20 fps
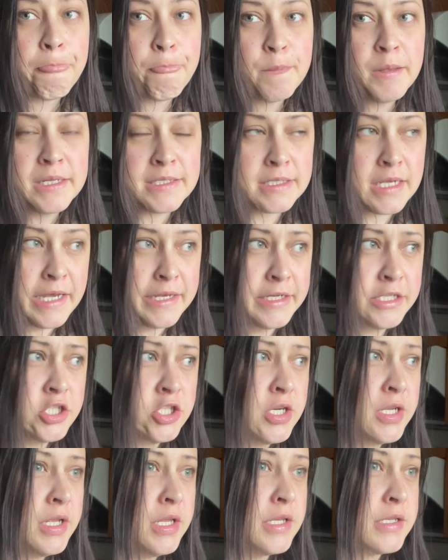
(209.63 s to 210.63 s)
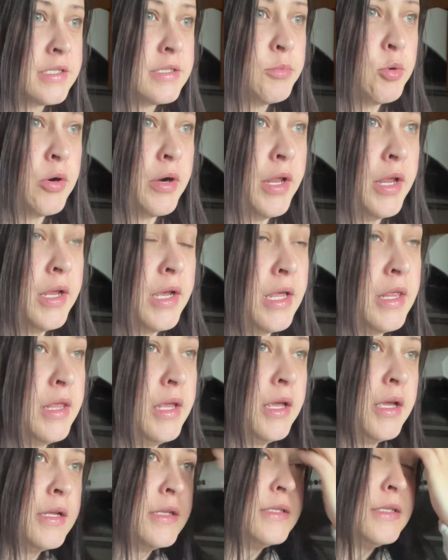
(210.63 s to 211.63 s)
It's kind of chilly this morning. I
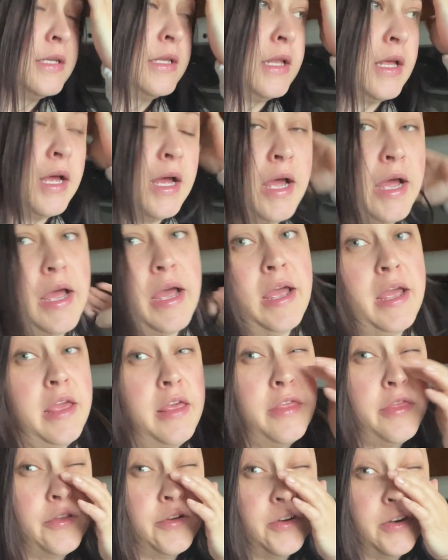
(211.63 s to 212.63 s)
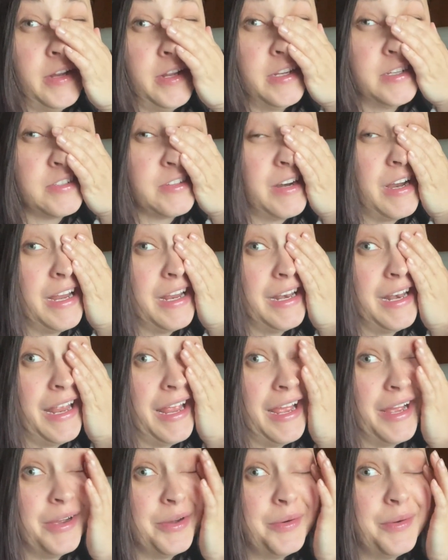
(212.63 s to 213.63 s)
think it's in the high 30s right
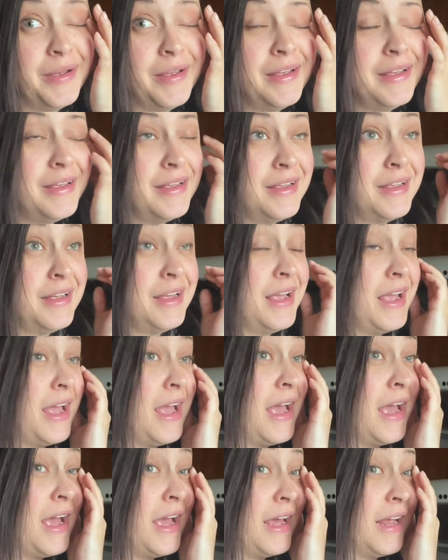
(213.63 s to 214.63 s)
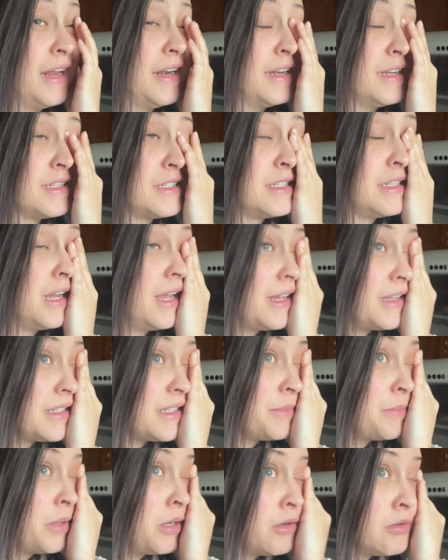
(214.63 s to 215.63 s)
now. And it's not
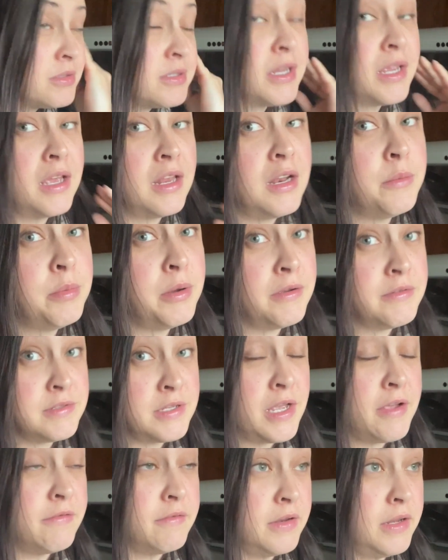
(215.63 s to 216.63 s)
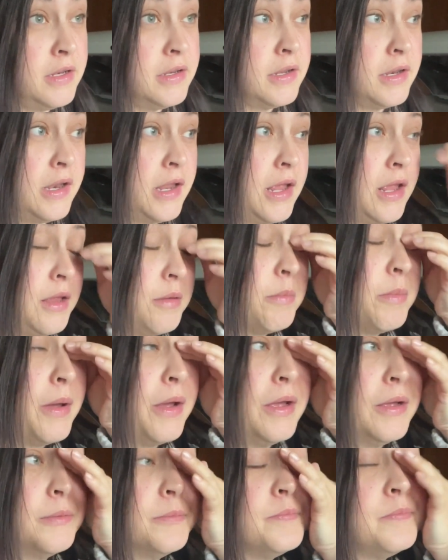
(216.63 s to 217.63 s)
supposed to get above 70 today,
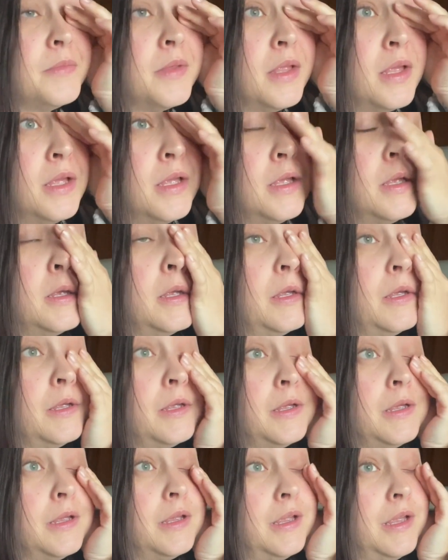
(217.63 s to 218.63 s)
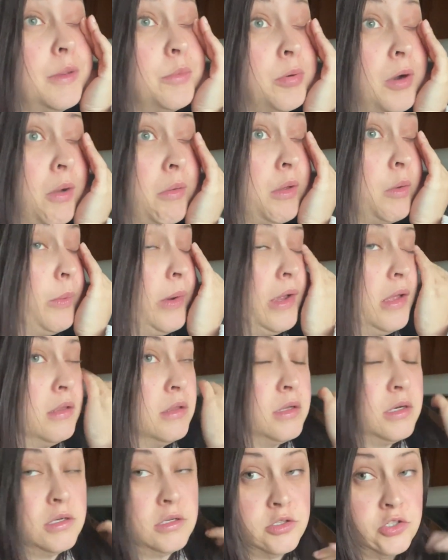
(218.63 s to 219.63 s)
but it probably will.
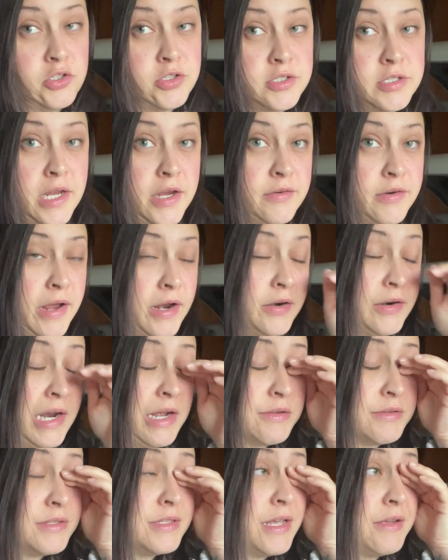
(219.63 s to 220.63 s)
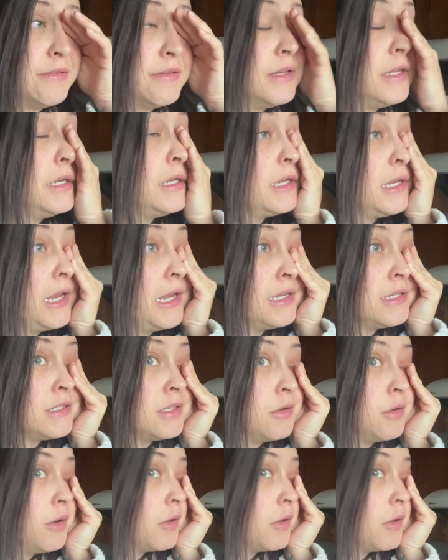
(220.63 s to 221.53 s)
And it'll just stay right around 70 today. So